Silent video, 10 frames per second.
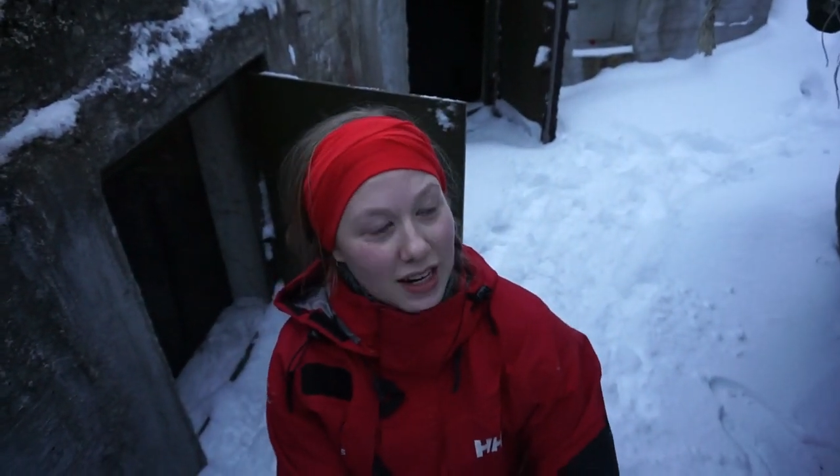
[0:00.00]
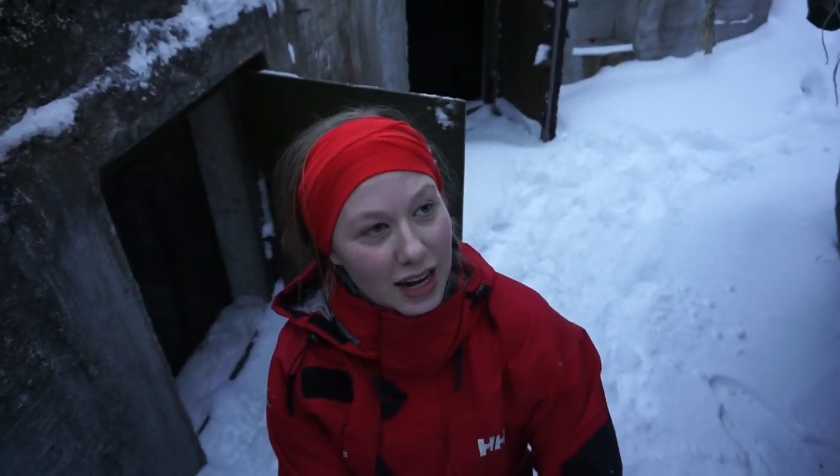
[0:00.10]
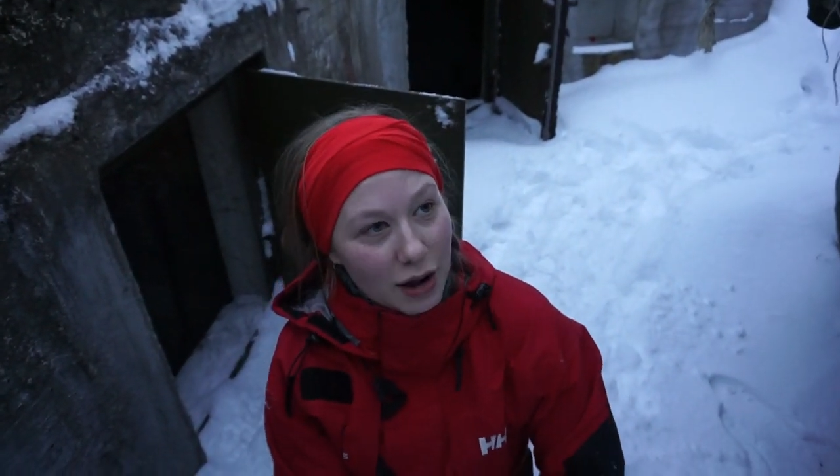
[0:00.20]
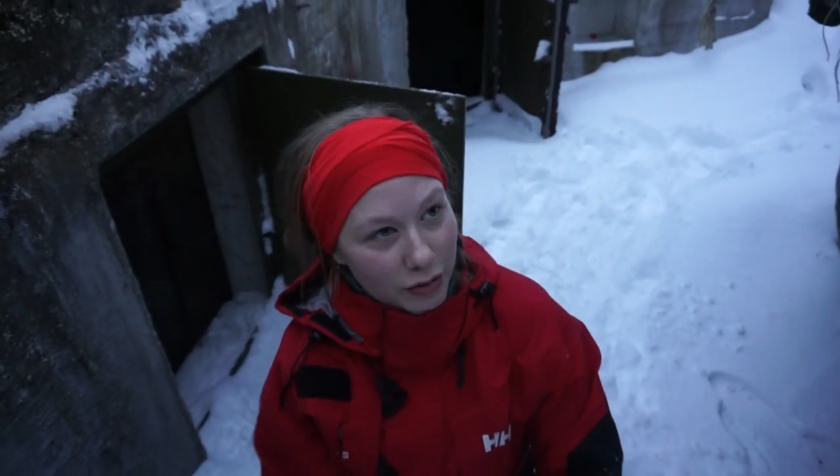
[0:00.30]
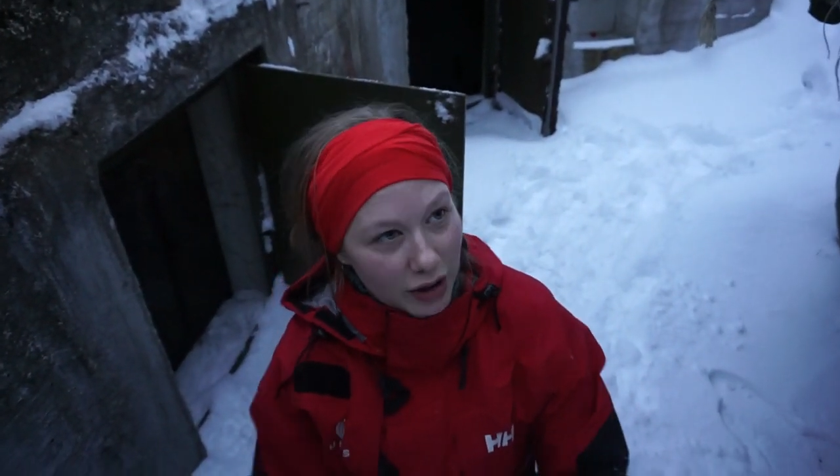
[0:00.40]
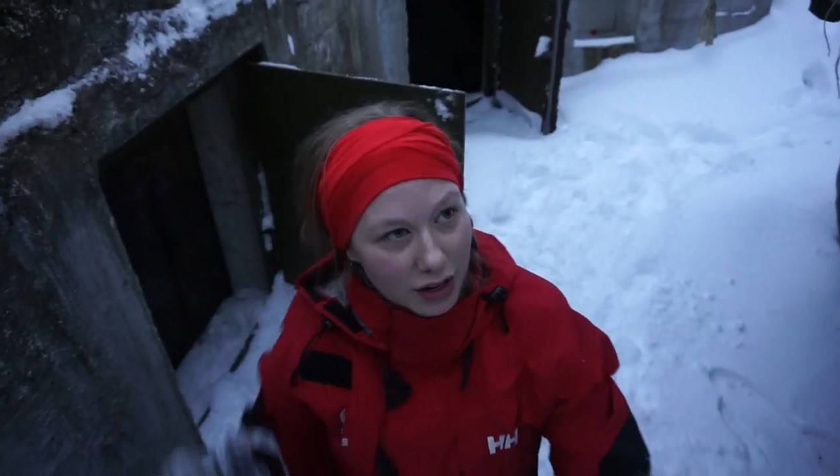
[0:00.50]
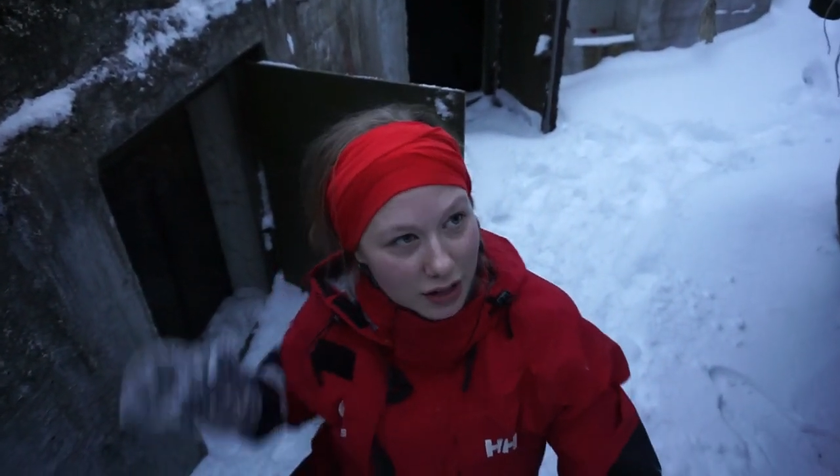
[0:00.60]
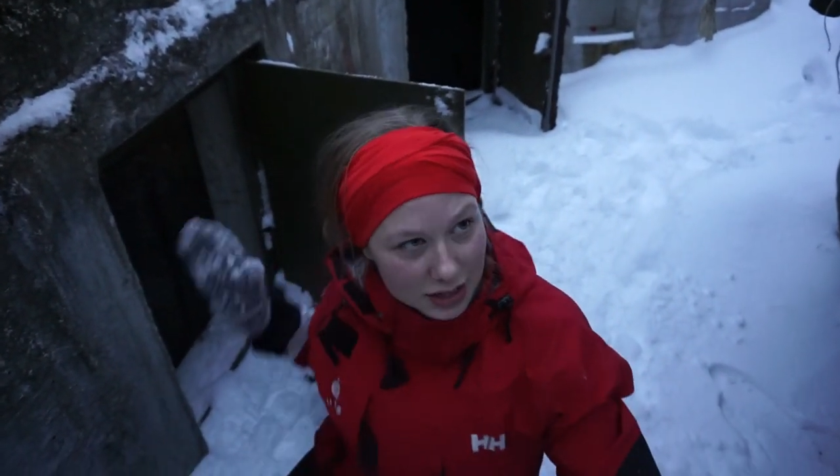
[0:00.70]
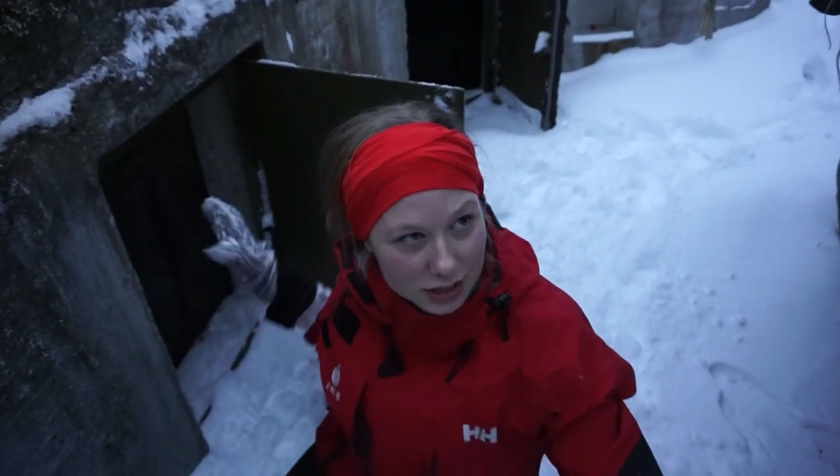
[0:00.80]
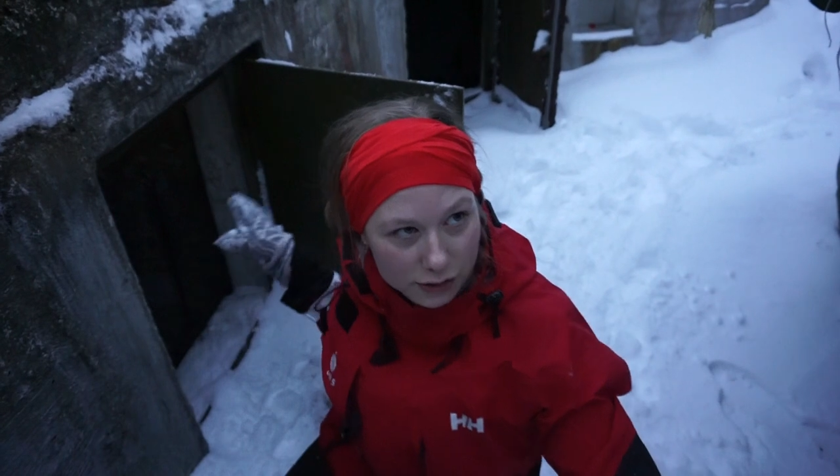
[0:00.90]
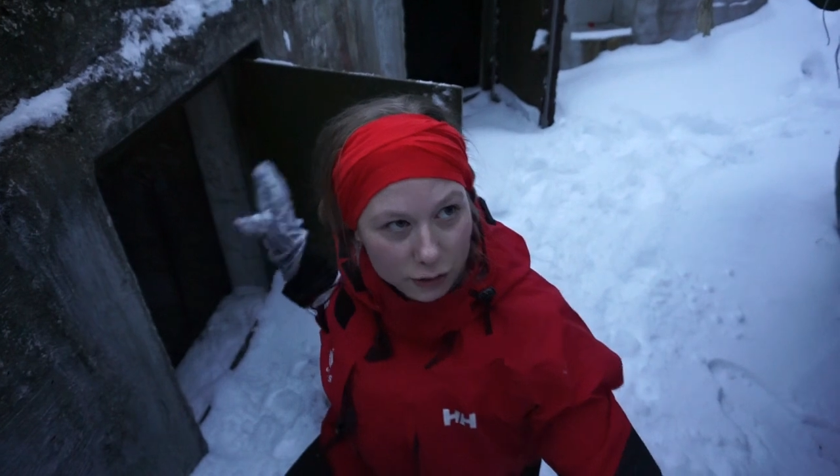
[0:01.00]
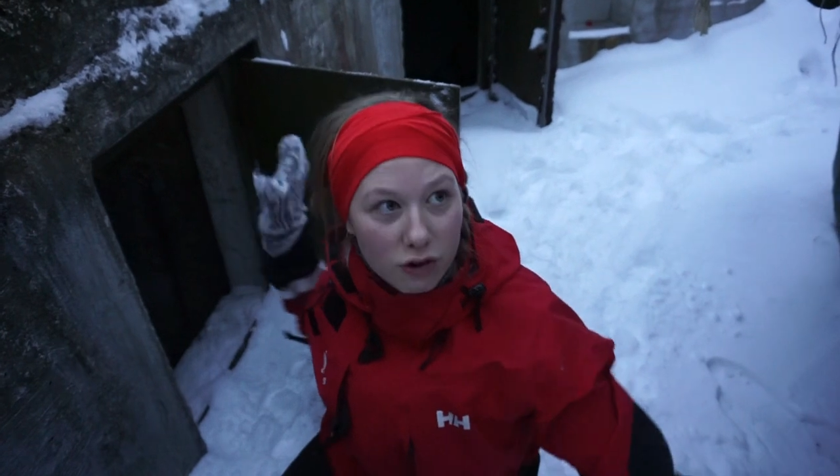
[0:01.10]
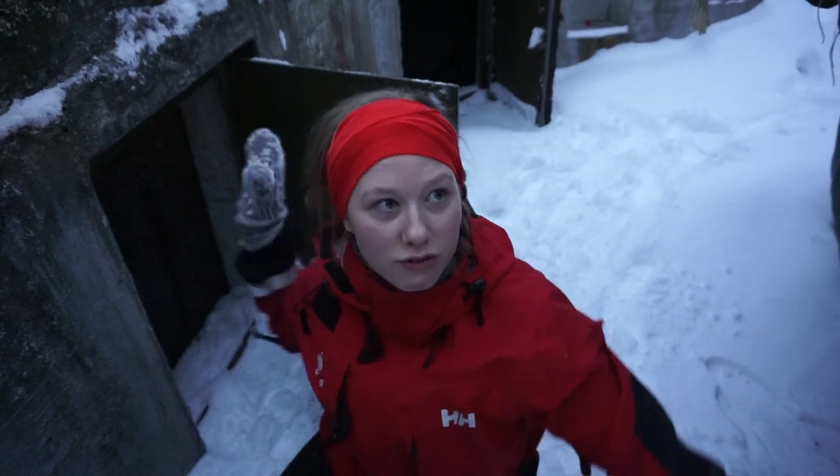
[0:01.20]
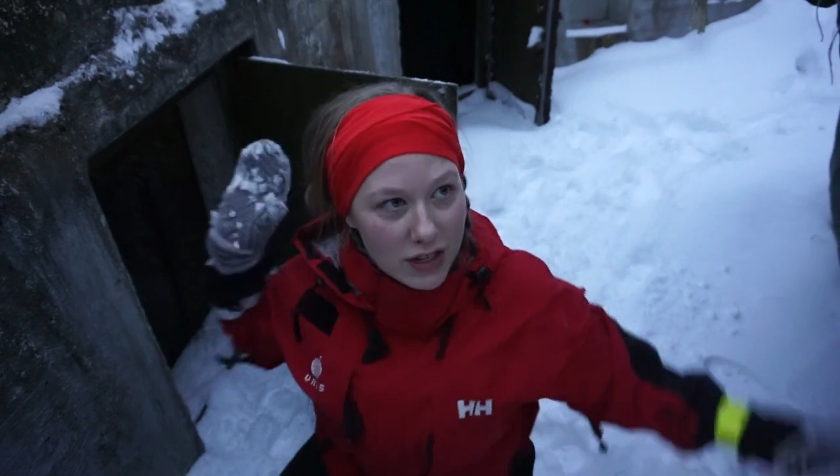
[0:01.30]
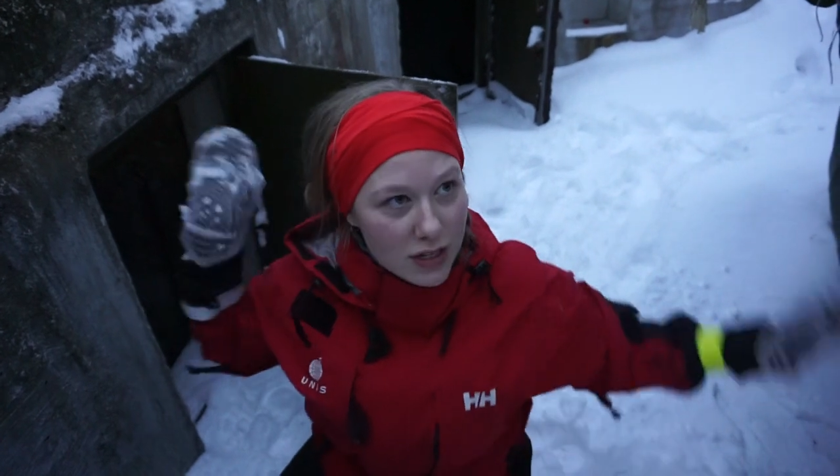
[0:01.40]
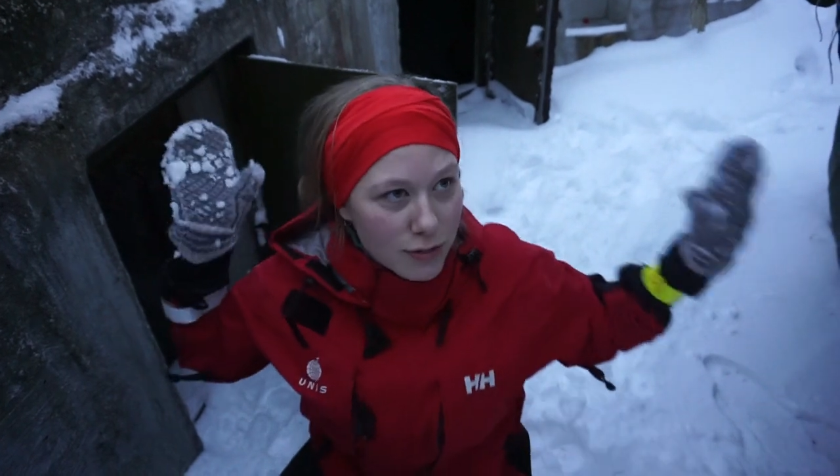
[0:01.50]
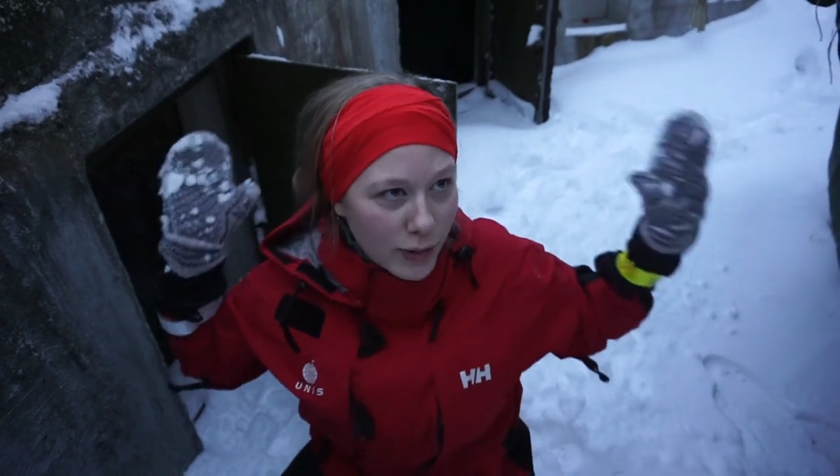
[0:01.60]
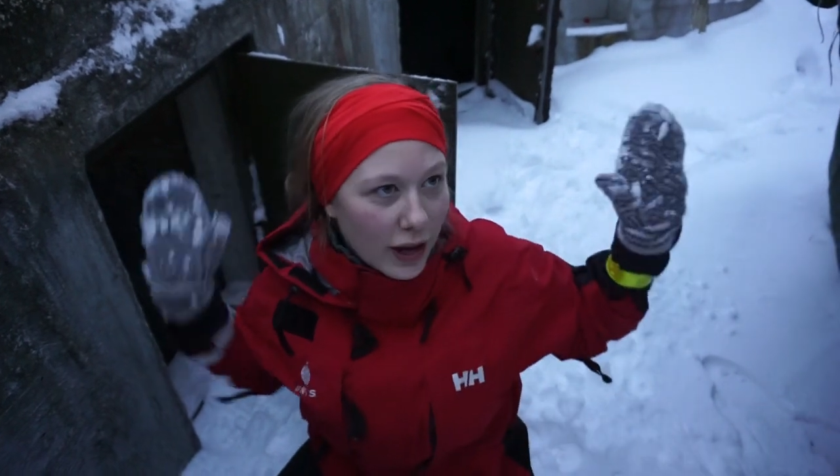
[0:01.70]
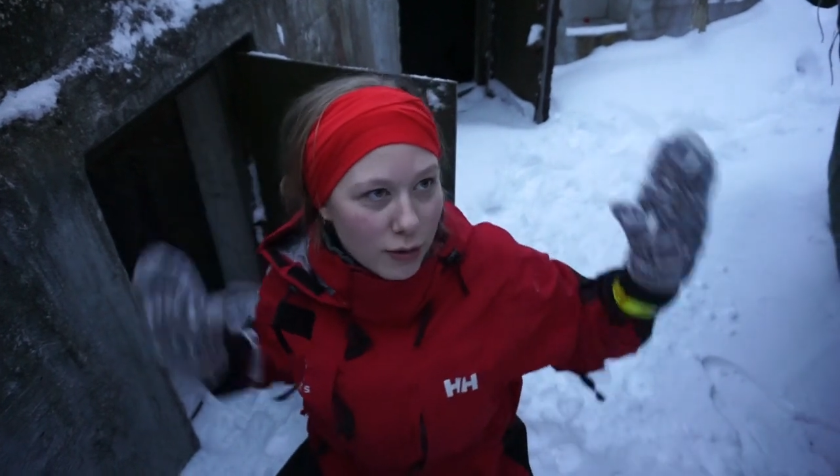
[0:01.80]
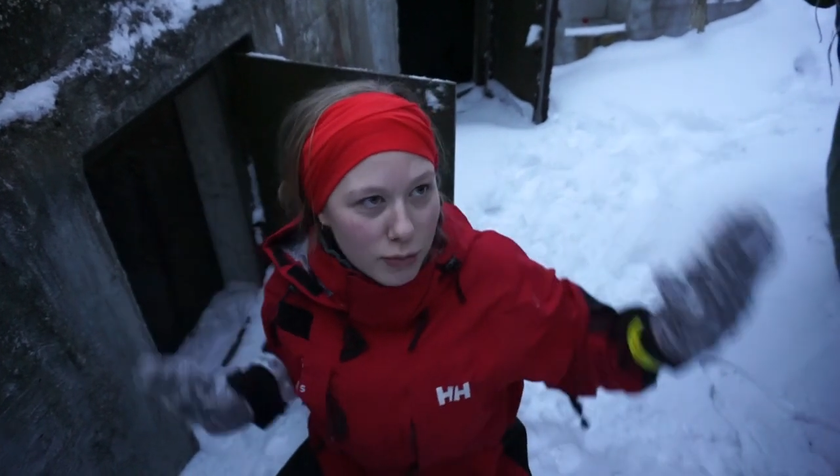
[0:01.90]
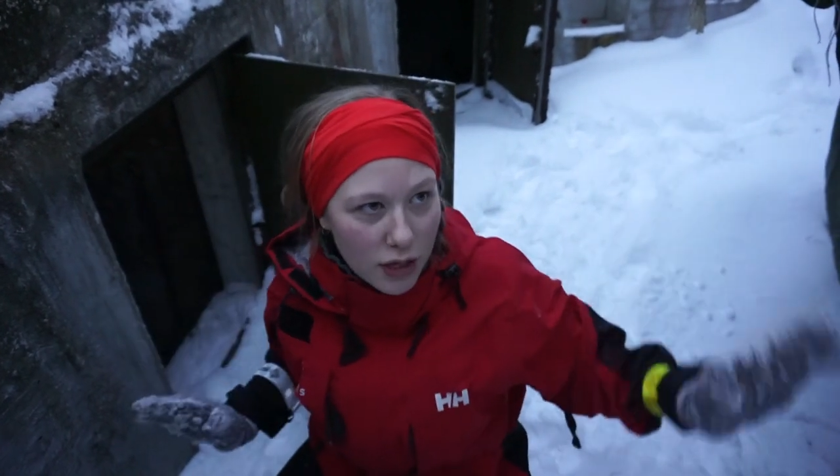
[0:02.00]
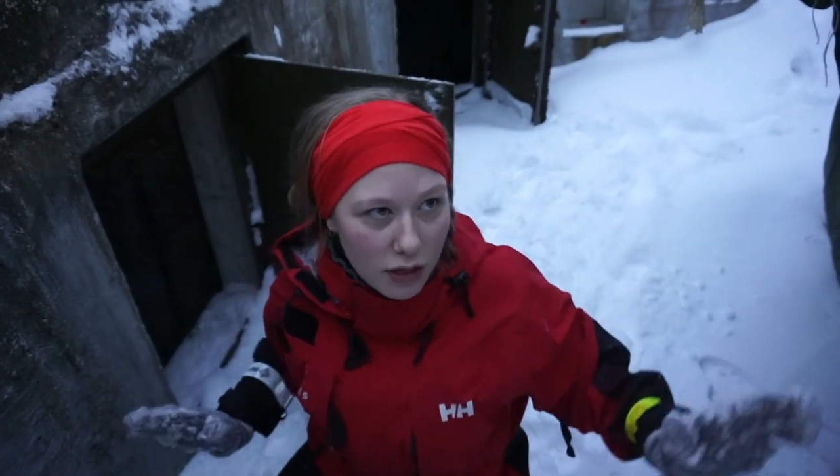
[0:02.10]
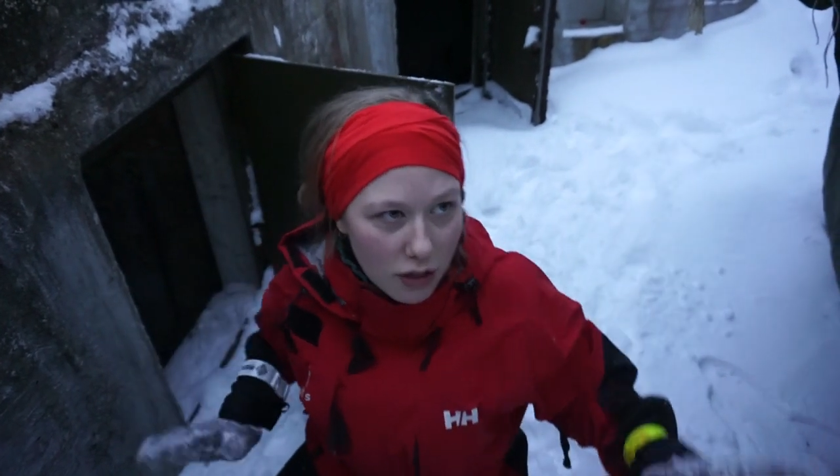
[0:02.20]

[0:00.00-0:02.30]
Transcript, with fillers: Now it recognizes four faces behind me.